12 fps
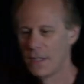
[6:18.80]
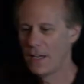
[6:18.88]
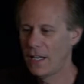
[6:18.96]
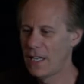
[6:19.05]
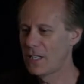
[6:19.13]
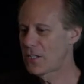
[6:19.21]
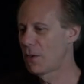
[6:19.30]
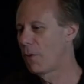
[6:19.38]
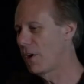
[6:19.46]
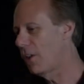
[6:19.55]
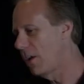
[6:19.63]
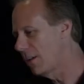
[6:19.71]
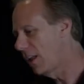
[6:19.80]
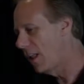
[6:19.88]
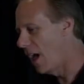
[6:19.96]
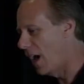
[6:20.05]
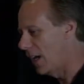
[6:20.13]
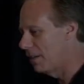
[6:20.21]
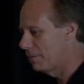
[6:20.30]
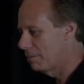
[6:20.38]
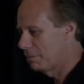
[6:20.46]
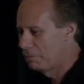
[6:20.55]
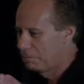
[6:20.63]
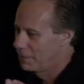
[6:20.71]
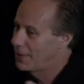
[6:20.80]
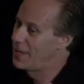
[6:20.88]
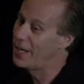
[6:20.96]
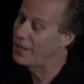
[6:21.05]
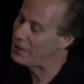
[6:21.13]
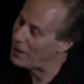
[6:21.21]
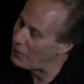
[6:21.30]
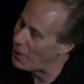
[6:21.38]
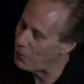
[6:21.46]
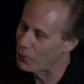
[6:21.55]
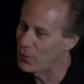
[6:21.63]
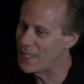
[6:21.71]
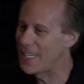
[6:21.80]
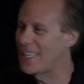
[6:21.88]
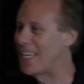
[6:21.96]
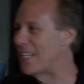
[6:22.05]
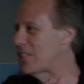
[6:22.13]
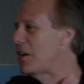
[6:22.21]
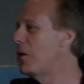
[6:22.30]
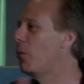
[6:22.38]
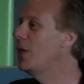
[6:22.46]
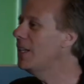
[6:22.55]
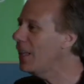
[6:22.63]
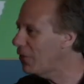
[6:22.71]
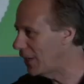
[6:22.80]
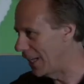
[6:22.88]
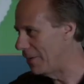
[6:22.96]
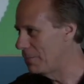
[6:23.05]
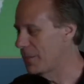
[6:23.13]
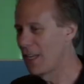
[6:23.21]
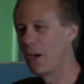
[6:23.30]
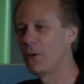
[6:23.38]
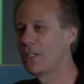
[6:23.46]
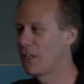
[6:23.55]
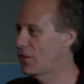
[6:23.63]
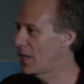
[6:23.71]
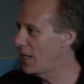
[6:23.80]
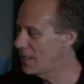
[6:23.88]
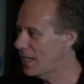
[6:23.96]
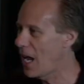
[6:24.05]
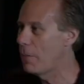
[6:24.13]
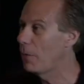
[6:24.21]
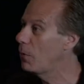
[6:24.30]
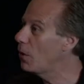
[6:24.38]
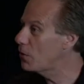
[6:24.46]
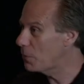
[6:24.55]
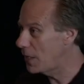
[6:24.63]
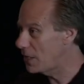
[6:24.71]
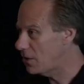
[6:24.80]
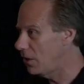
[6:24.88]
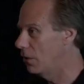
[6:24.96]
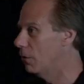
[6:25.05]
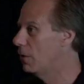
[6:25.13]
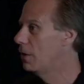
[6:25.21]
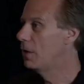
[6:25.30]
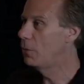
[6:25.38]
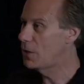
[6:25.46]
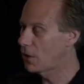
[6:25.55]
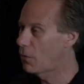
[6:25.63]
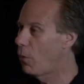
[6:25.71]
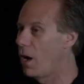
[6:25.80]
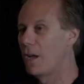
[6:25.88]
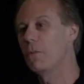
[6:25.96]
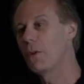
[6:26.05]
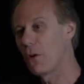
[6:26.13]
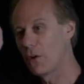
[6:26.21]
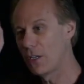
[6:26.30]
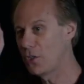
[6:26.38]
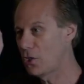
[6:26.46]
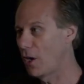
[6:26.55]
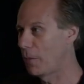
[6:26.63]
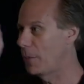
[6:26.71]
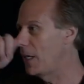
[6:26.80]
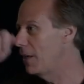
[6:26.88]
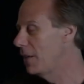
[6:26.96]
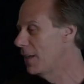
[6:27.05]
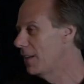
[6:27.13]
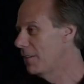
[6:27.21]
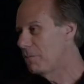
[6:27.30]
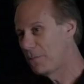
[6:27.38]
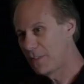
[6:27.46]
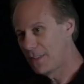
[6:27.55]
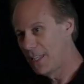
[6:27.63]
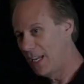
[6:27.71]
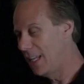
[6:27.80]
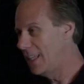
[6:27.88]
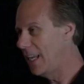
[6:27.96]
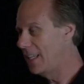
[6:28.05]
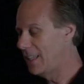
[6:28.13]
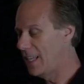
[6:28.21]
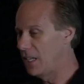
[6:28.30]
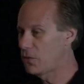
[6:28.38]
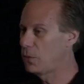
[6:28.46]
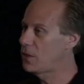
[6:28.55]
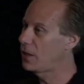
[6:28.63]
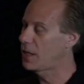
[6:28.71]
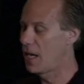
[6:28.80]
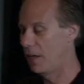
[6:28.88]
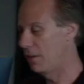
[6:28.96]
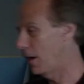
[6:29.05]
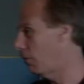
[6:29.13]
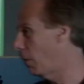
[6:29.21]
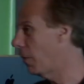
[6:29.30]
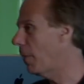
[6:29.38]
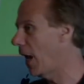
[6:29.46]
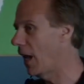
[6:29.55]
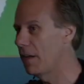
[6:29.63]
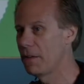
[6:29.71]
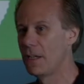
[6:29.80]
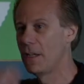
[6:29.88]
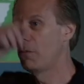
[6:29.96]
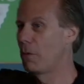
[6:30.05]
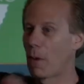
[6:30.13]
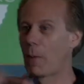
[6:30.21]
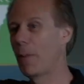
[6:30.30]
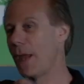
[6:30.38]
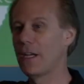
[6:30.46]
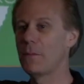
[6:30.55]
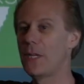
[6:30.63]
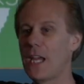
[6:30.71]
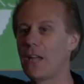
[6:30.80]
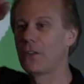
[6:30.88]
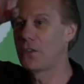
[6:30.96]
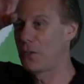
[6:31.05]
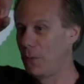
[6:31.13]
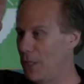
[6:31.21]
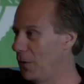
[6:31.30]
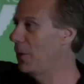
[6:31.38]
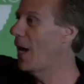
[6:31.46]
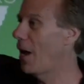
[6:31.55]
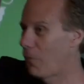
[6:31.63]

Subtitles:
And then somewhere along the line, however we did this, we delivered it. And we delivered it on tape, and we always made two. We took one, we wrote on a Sharpie, we took a rubber band, we rubber banded them together so we knew we had